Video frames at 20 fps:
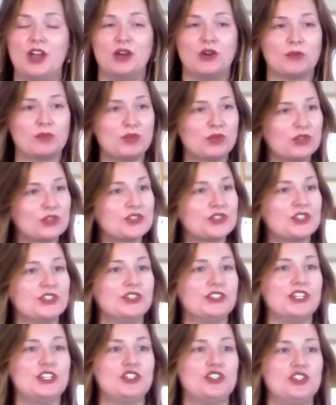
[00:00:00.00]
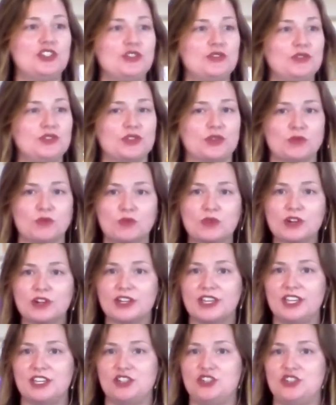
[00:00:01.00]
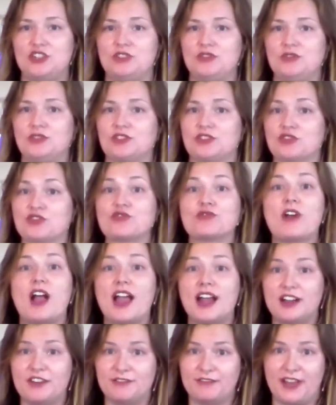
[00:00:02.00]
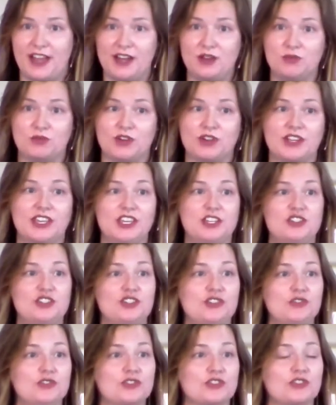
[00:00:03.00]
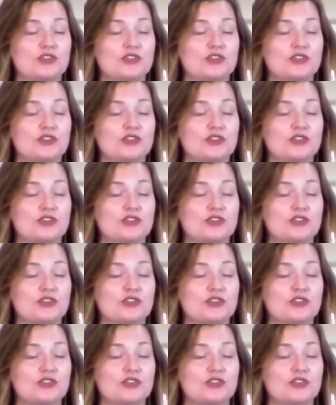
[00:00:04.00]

or personal issues or work issues or trying to find work issues